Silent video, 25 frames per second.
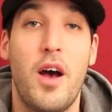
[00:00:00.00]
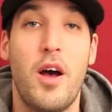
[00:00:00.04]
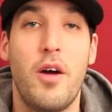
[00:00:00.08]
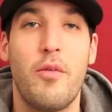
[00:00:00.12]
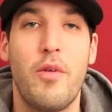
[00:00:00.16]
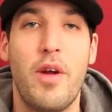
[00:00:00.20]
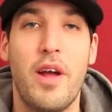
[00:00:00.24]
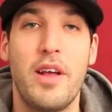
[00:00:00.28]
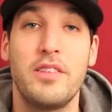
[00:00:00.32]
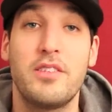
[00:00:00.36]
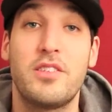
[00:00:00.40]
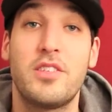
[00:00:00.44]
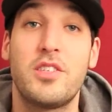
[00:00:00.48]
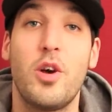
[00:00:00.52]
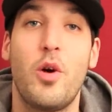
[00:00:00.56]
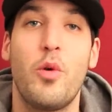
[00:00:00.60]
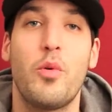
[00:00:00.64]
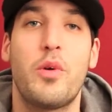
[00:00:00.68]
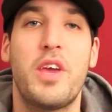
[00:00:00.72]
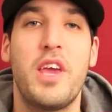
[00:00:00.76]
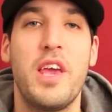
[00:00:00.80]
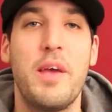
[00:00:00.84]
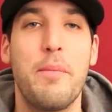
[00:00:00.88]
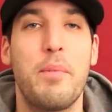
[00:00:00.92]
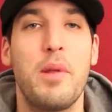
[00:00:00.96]
All right,
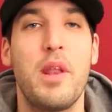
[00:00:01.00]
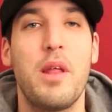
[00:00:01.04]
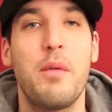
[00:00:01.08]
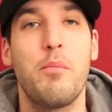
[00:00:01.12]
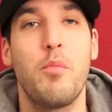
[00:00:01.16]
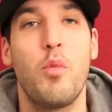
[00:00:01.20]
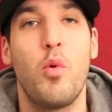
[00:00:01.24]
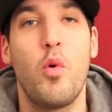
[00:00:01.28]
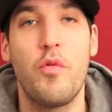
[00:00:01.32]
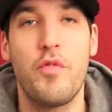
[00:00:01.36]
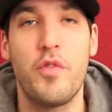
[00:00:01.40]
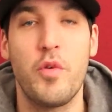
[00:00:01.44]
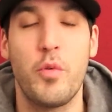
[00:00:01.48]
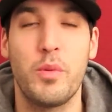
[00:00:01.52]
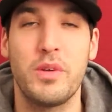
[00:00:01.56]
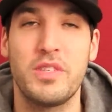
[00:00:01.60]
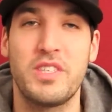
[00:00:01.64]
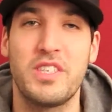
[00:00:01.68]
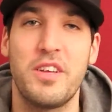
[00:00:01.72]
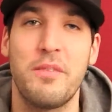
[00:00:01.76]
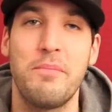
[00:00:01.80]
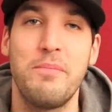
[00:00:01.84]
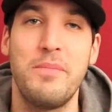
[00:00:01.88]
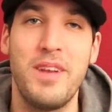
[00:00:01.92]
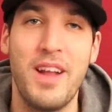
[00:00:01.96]
so keeping it moving with
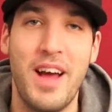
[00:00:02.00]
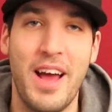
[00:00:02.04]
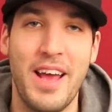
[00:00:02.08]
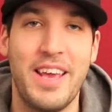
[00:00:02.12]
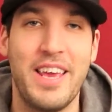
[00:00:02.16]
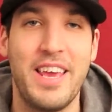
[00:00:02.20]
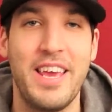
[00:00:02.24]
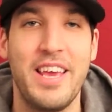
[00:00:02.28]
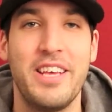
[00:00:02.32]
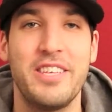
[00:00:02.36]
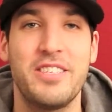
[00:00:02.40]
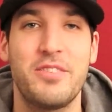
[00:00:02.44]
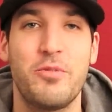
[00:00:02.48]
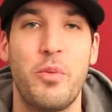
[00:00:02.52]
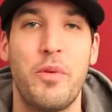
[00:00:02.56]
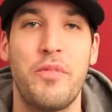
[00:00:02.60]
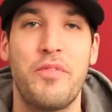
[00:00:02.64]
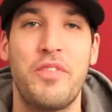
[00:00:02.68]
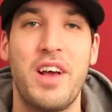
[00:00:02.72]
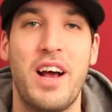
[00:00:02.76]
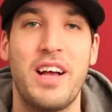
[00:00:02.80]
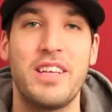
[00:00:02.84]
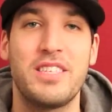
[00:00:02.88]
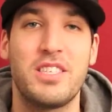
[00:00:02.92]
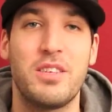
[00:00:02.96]
some Nikes,
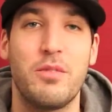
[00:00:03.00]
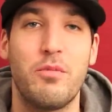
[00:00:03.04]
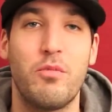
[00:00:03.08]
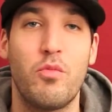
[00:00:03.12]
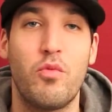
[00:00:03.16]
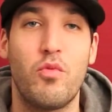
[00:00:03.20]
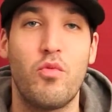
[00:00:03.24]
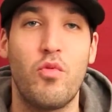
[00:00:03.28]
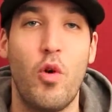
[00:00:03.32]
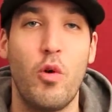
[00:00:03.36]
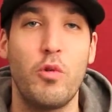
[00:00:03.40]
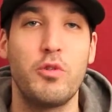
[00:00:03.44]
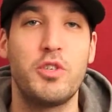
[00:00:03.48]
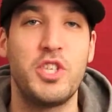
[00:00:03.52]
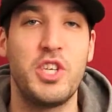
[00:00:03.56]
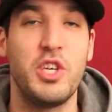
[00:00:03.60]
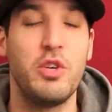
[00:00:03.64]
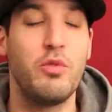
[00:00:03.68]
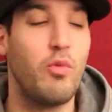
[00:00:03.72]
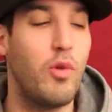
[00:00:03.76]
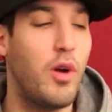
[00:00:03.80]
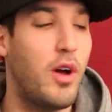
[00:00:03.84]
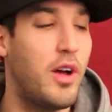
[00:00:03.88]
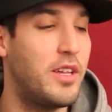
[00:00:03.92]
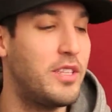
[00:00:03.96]
we've got some
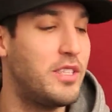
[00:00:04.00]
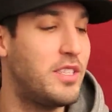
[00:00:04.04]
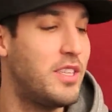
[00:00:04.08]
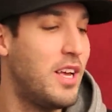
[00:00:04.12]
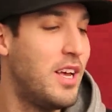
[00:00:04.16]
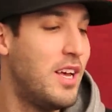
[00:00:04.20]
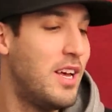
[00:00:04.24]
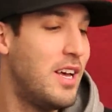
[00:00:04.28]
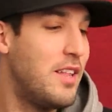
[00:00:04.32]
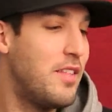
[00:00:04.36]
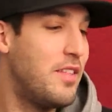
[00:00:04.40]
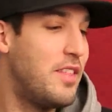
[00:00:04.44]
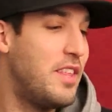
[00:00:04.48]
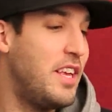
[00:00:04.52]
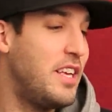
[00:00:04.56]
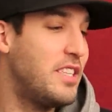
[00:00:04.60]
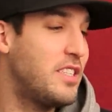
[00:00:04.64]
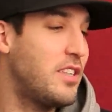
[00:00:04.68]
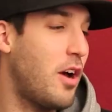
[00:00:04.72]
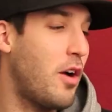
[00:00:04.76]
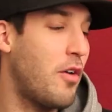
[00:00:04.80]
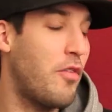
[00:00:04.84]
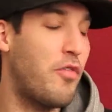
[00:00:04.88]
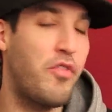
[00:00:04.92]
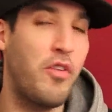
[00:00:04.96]
Roshe runs.
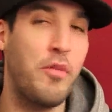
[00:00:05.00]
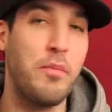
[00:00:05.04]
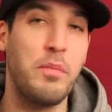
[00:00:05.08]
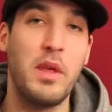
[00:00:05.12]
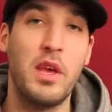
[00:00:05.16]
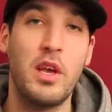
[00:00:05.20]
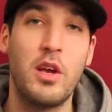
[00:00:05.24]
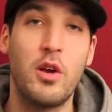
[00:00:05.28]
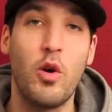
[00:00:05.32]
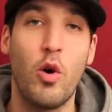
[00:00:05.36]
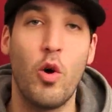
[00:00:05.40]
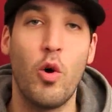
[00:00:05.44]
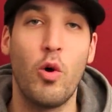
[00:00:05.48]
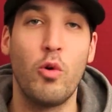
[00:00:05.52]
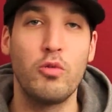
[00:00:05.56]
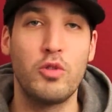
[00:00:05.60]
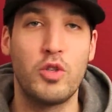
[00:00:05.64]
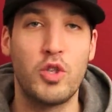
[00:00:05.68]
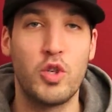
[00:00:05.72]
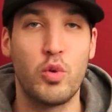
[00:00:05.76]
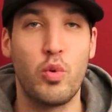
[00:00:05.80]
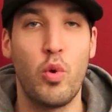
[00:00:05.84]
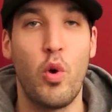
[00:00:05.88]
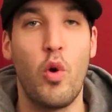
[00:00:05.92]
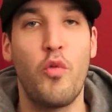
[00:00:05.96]
These are from the Gold
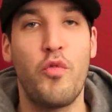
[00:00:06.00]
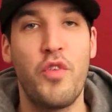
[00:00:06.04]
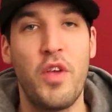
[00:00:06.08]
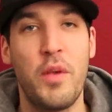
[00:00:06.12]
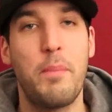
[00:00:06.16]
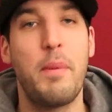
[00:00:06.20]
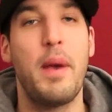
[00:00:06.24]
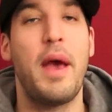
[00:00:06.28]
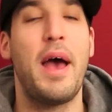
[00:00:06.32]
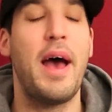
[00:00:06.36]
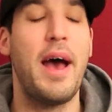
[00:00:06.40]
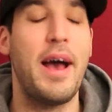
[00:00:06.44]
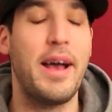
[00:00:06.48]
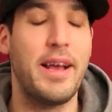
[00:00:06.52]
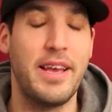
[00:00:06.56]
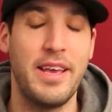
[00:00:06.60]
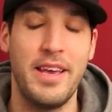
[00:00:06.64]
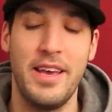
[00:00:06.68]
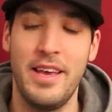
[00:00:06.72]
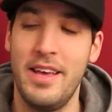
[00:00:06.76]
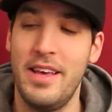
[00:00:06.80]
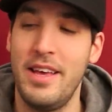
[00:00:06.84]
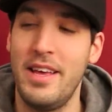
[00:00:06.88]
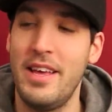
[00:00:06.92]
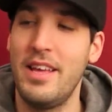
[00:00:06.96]
Trophy
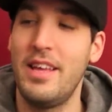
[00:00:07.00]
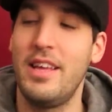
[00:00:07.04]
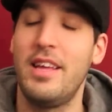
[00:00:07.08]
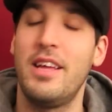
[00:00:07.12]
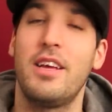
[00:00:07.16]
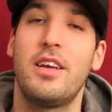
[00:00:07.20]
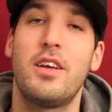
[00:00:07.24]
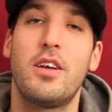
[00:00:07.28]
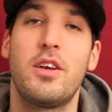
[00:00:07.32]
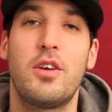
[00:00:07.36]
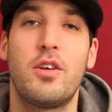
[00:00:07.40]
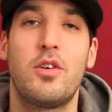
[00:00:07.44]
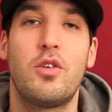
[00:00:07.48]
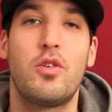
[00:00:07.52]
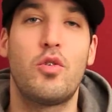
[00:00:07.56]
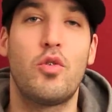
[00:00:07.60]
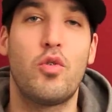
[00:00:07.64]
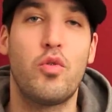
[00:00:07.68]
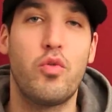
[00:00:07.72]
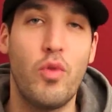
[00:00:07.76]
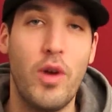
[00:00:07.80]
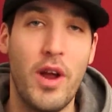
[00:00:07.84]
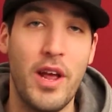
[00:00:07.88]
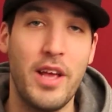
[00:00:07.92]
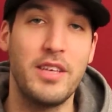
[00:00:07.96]
Pack.
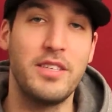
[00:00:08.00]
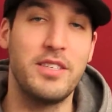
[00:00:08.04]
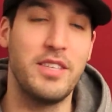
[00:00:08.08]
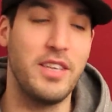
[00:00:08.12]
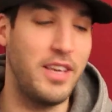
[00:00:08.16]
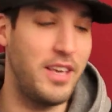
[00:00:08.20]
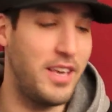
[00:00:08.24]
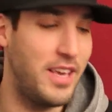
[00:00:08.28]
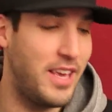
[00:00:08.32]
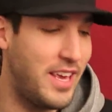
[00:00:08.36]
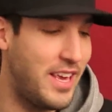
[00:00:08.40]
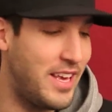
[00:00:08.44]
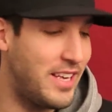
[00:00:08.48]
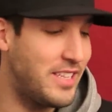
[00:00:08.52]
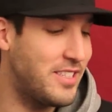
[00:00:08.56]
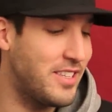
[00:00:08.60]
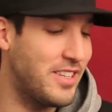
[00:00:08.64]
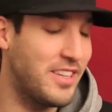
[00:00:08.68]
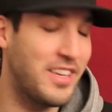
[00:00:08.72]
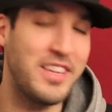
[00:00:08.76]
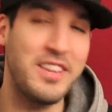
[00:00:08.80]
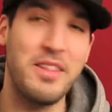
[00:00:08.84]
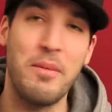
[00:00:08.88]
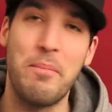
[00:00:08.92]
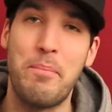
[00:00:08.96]
Crazy.
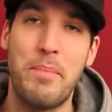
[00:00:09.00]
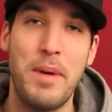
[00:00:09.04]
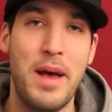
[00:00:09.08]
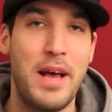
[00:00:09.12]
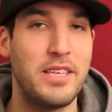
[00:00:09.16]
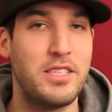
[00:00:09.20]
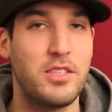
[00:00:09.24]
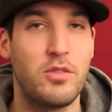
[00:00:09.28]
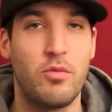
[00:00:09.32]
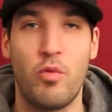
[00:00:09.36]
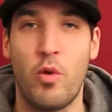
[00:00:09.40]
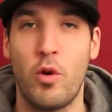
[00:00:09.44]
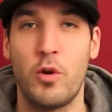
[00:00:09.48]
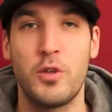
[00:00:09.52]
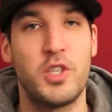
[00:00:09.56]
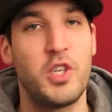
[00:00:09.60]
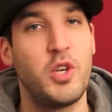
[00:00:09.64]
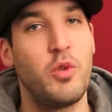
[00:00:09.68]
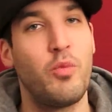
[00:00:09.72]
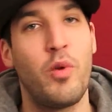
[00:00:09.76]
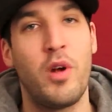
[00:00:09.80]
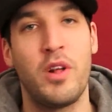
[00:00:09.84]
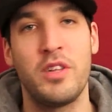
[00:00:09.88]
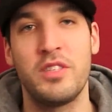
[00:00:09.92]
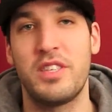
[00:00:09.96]
Easily the best
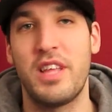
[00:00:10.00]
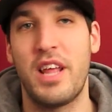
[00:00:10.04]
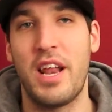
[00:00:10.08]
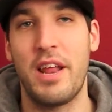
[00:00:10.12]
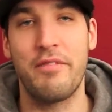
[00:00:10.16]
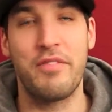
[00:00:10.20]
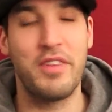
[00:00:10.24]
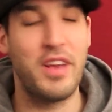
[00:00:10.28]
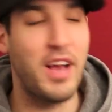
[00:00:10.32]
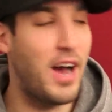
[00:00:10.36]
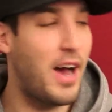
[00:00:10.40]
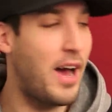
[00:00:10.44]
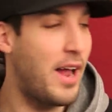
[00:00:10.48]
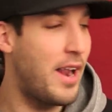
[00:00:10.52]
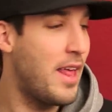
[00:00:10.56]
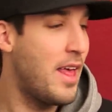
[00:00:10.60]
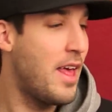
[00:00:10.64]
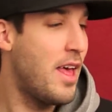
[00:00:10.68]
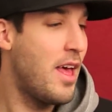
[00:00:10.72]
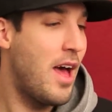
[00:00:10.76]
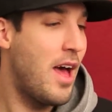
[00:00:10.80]
Roshe runs that I've got.